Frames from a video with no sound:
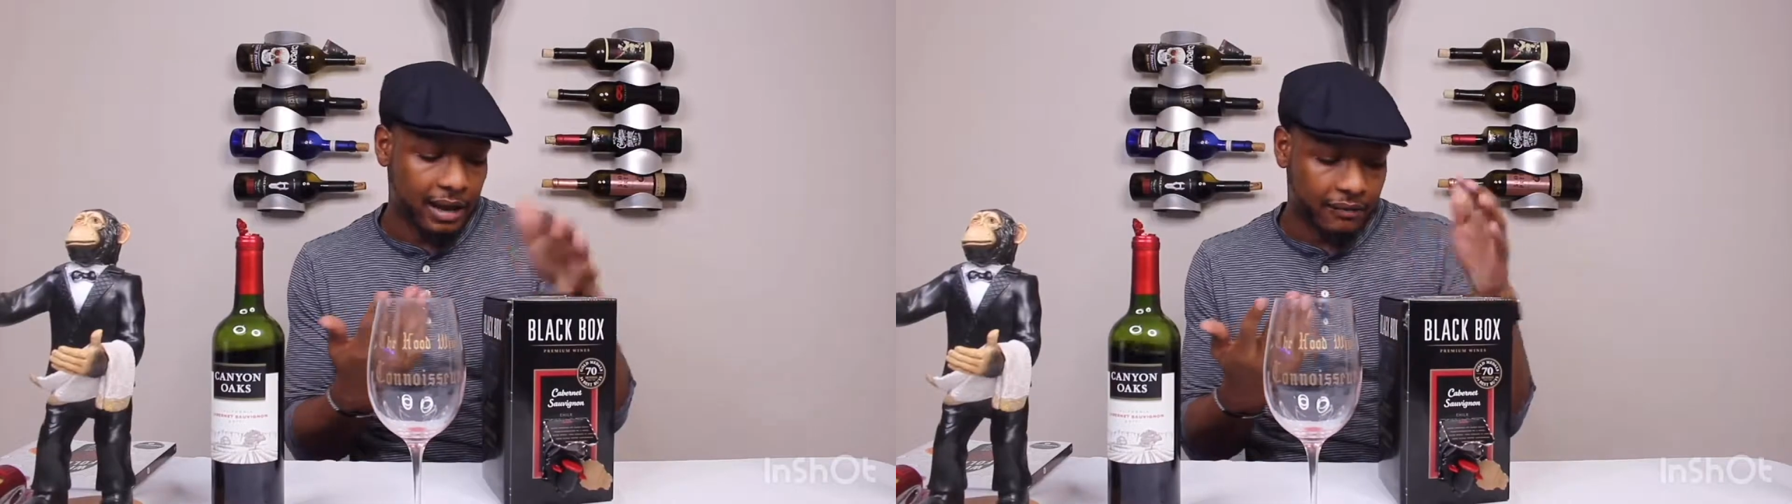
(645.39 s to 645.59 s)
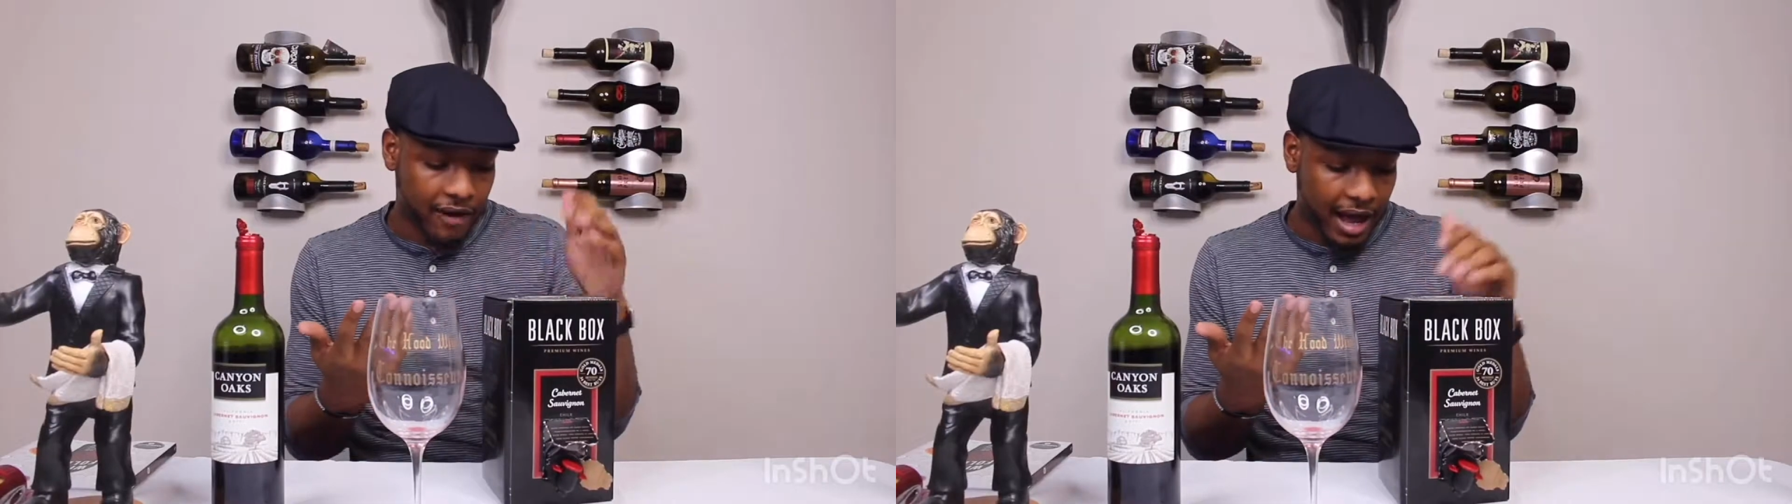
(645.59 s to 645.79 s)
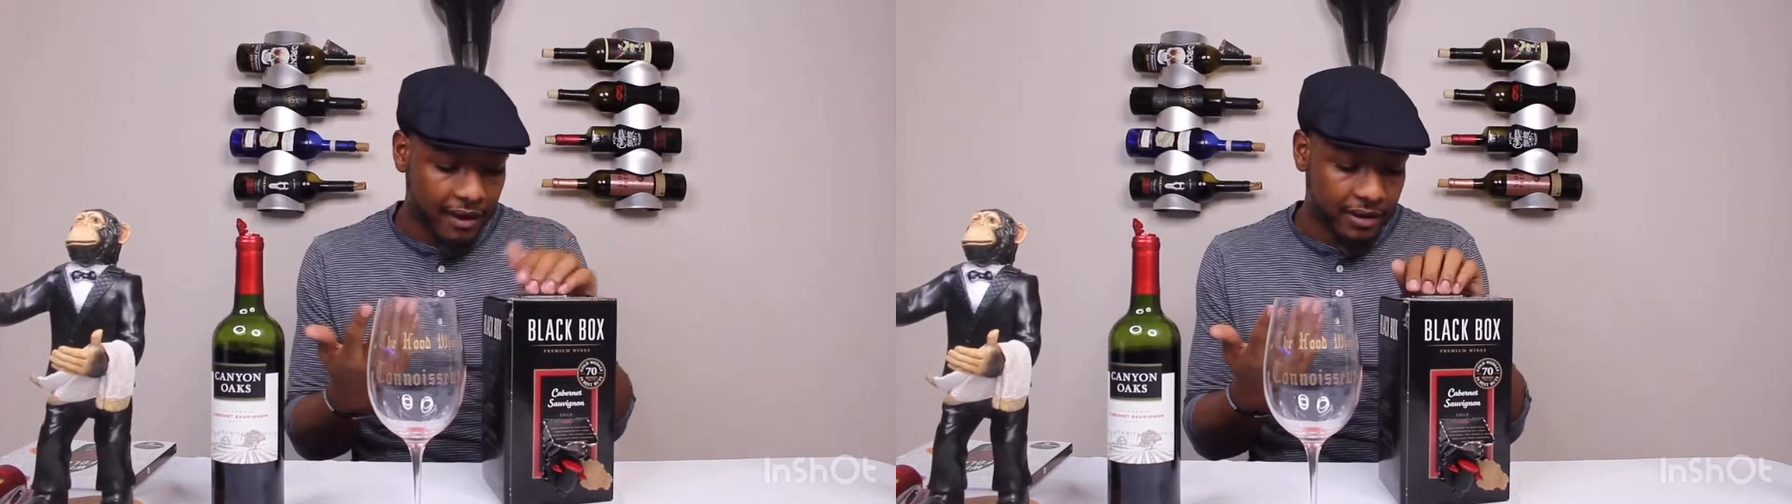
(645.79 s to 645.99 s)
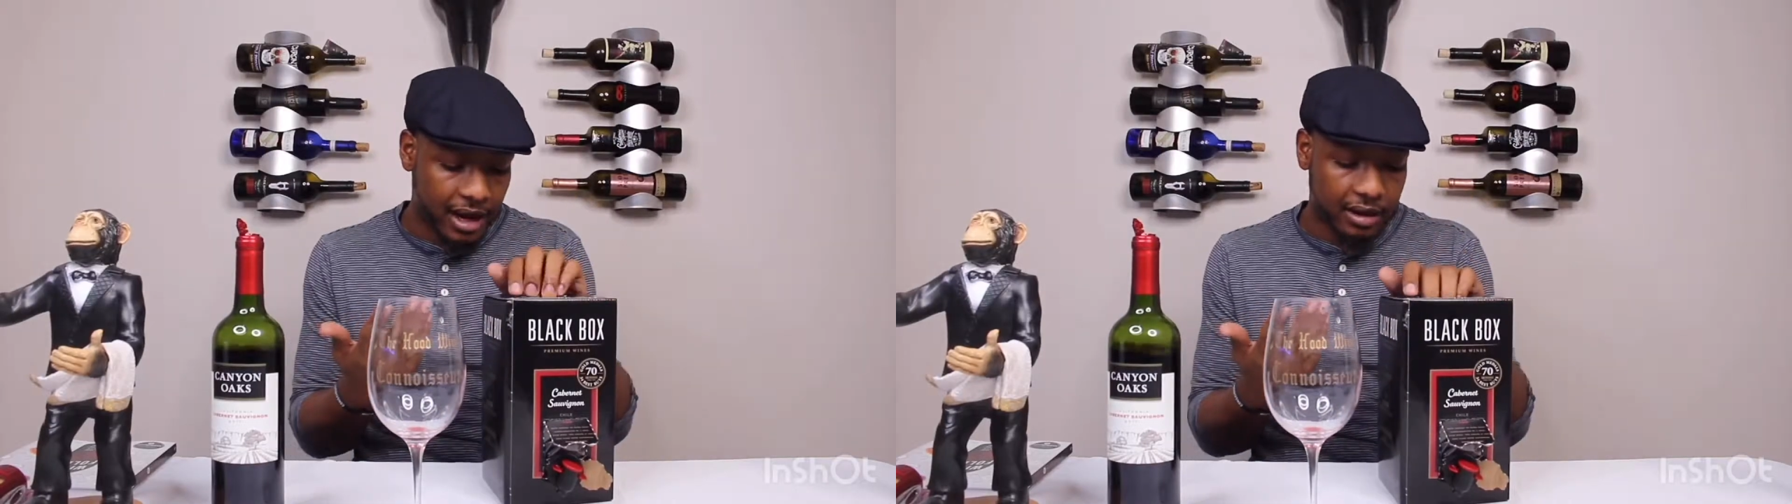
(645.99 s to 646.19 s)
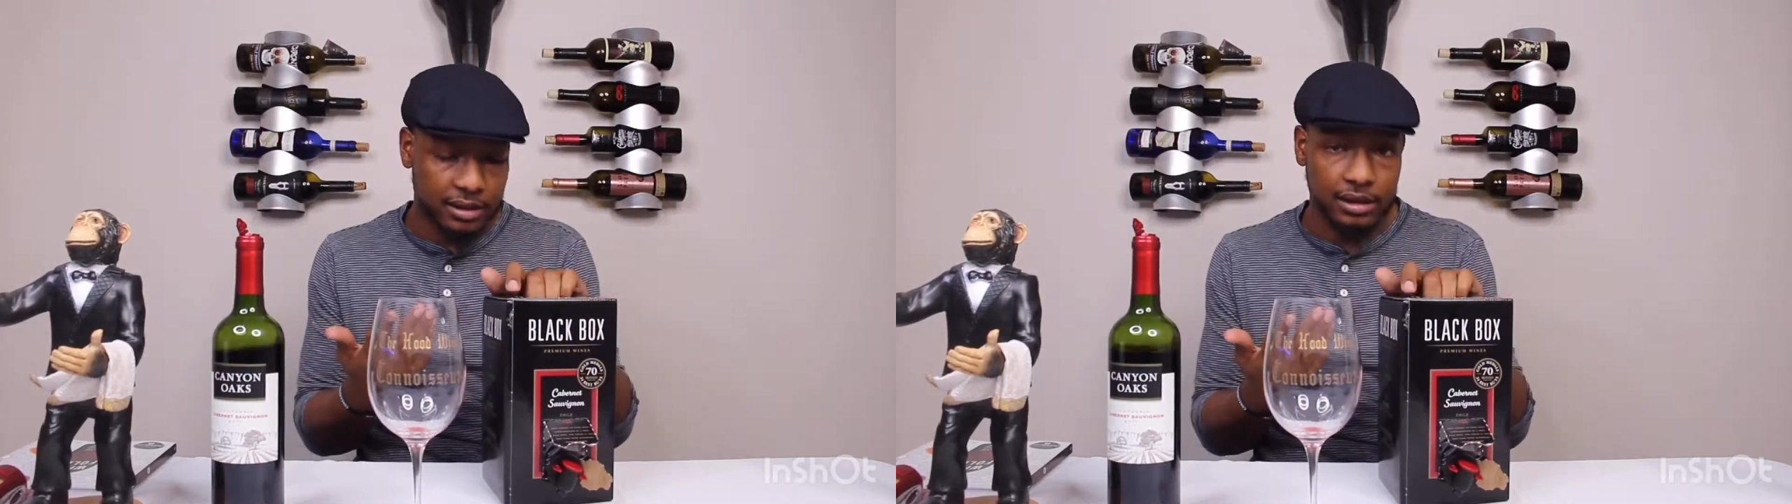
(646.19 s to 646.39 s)

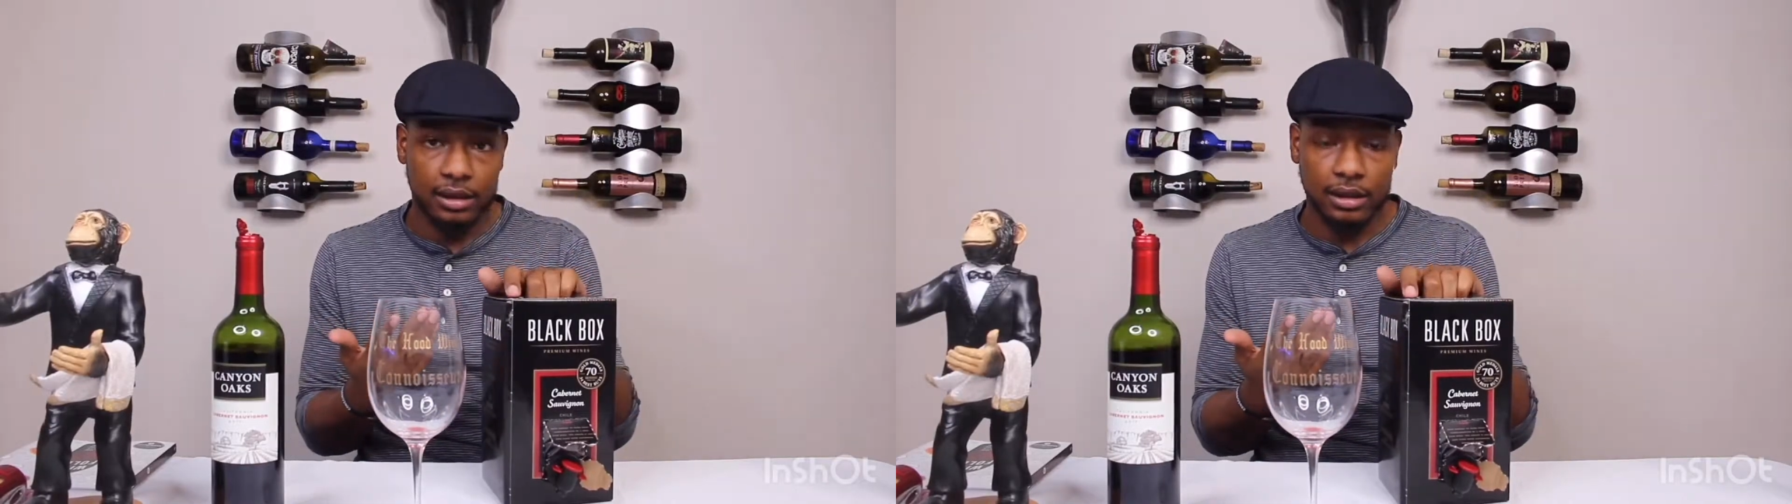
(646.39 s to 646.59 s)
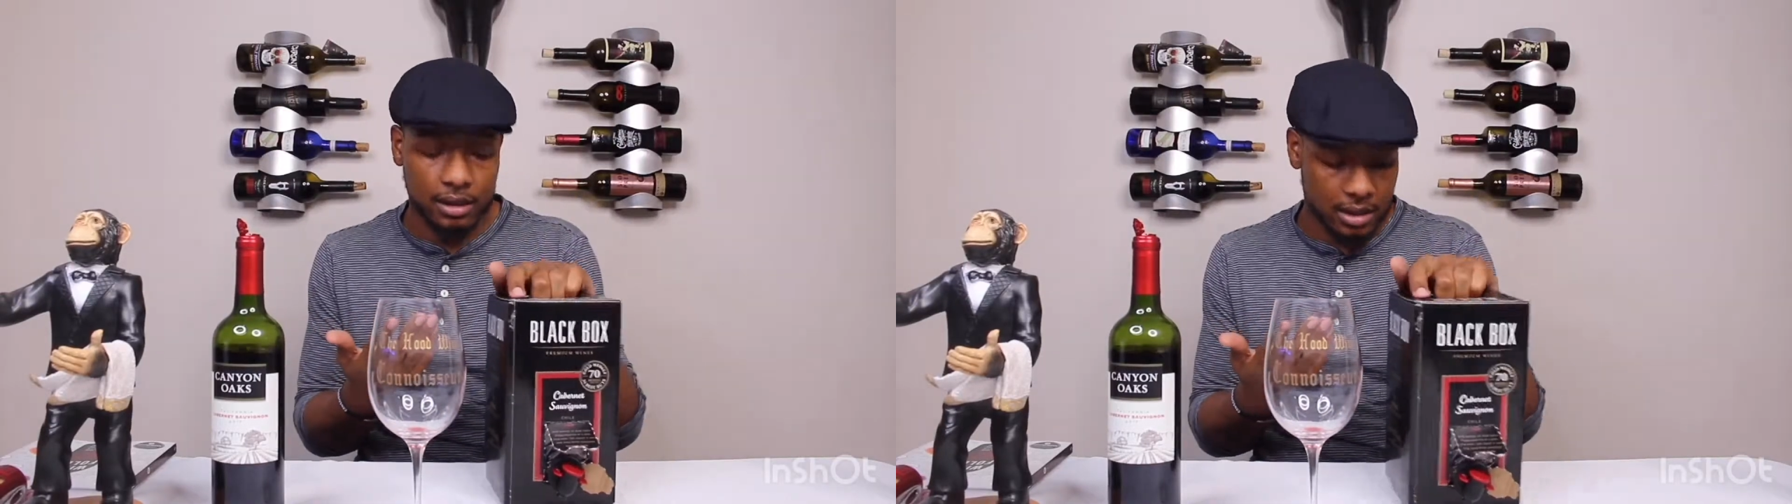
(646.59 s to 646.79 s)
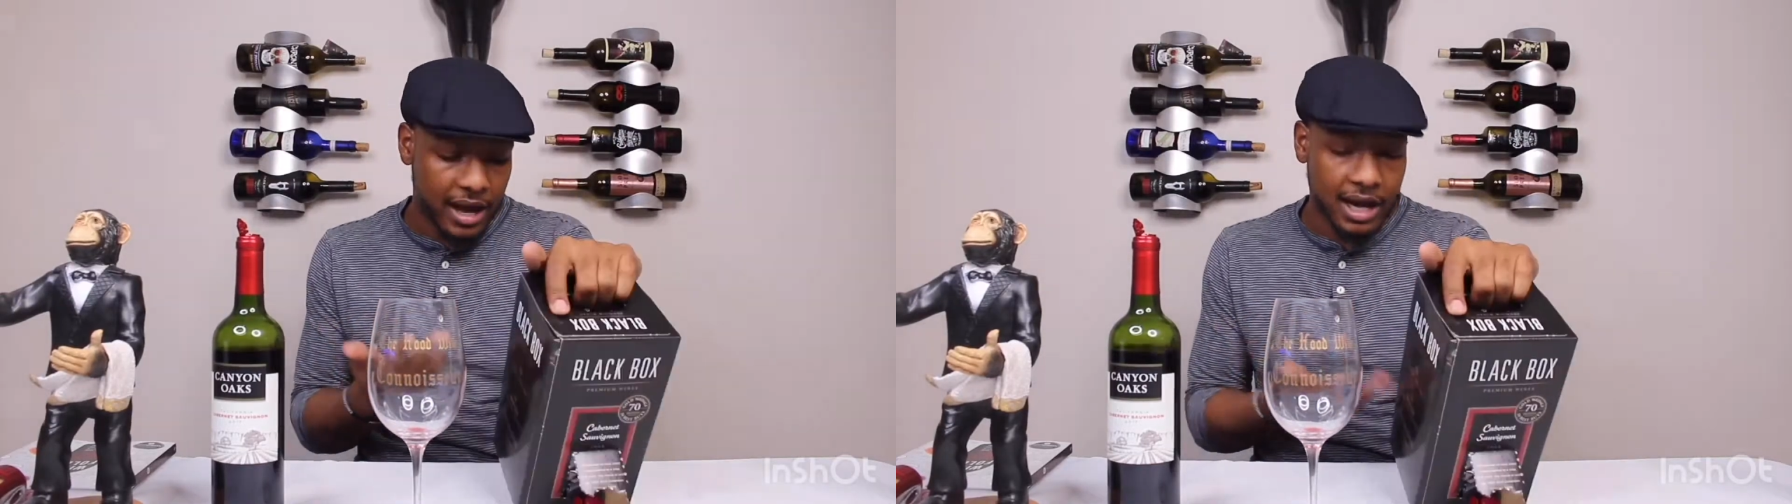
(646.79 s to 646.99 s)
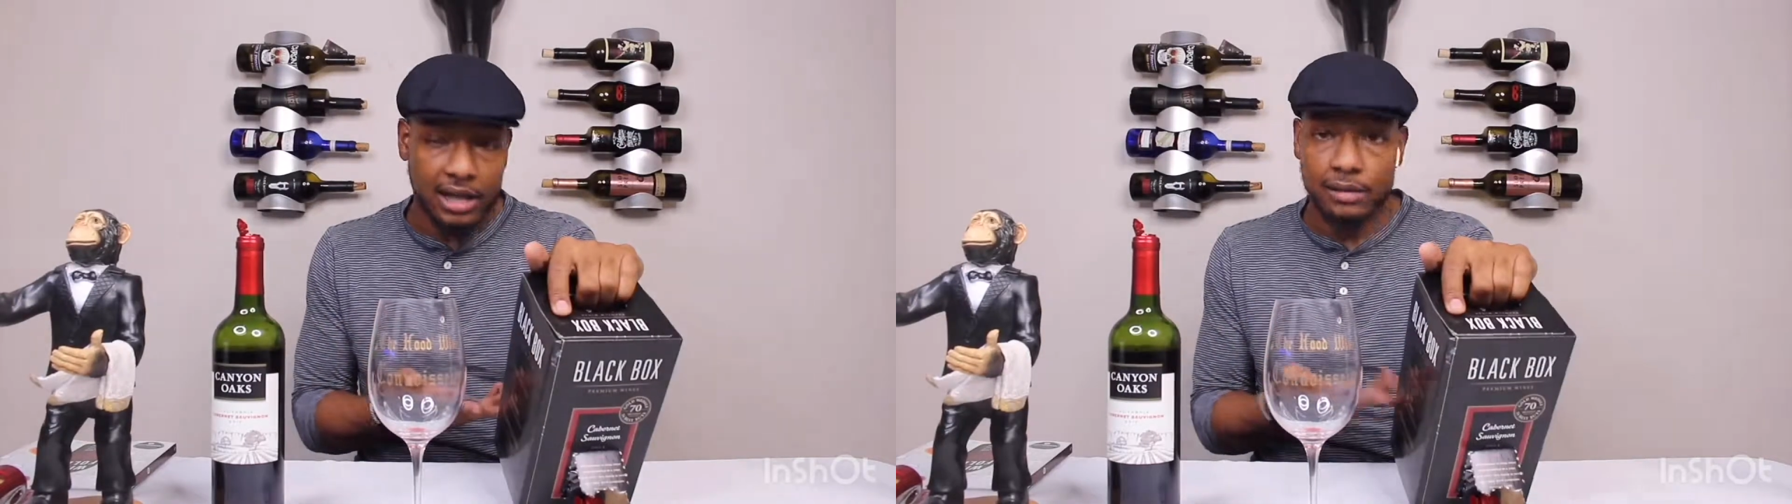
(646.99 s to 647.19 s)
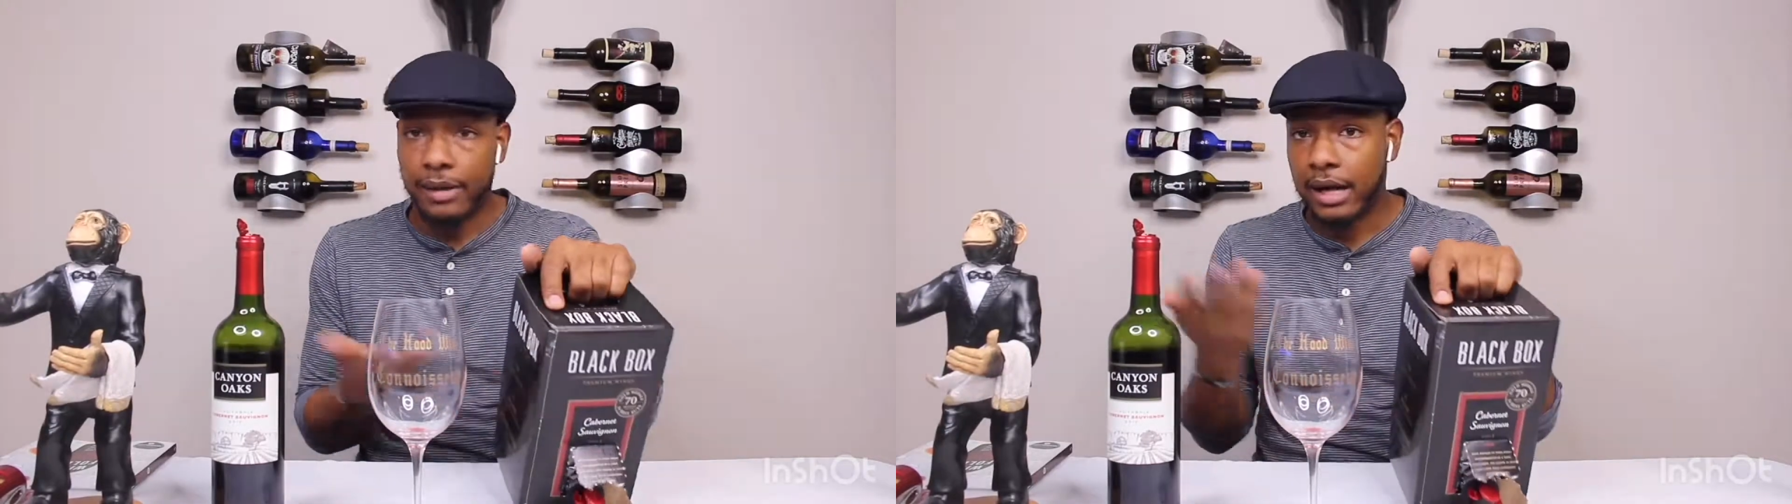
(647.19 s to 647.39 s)

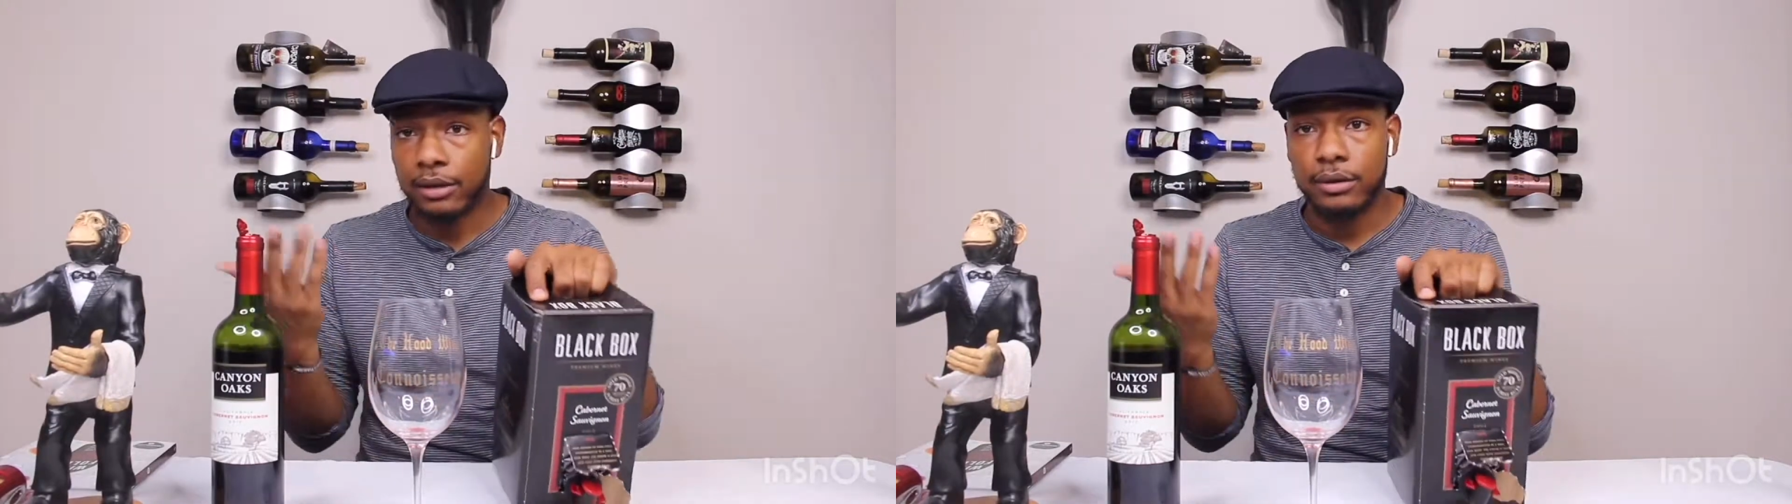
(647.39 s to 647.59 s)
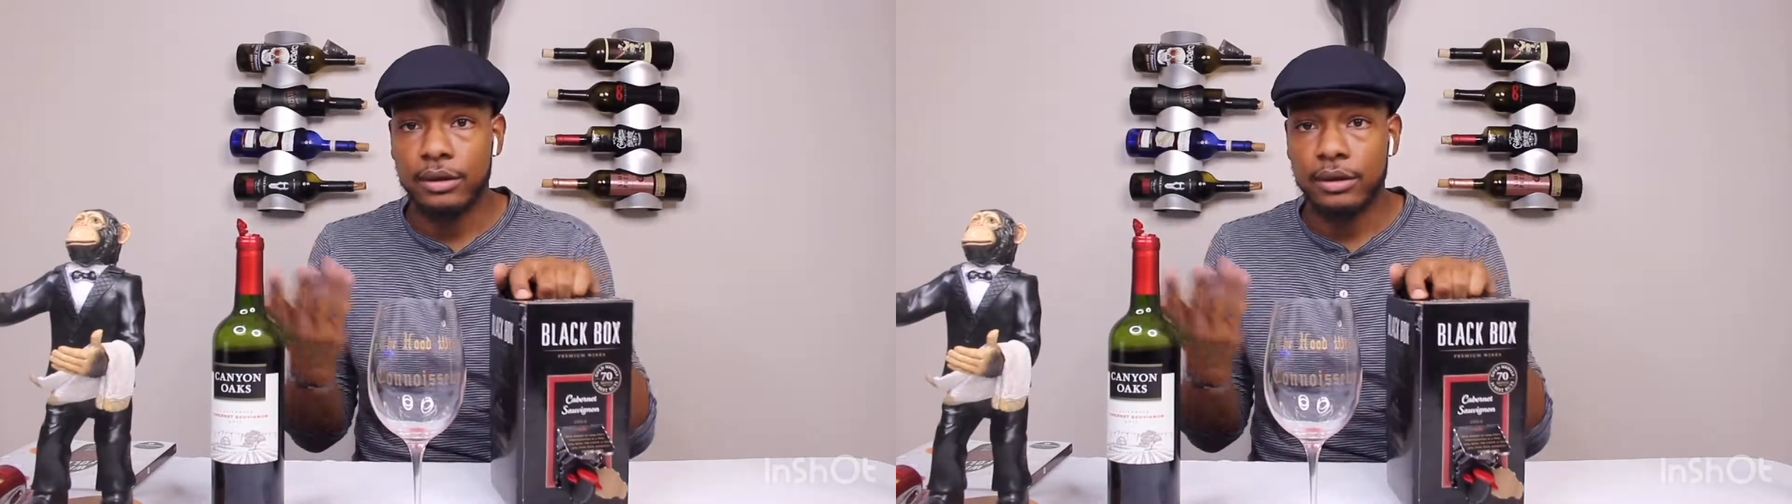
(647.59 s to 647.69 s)
$5 a bottle.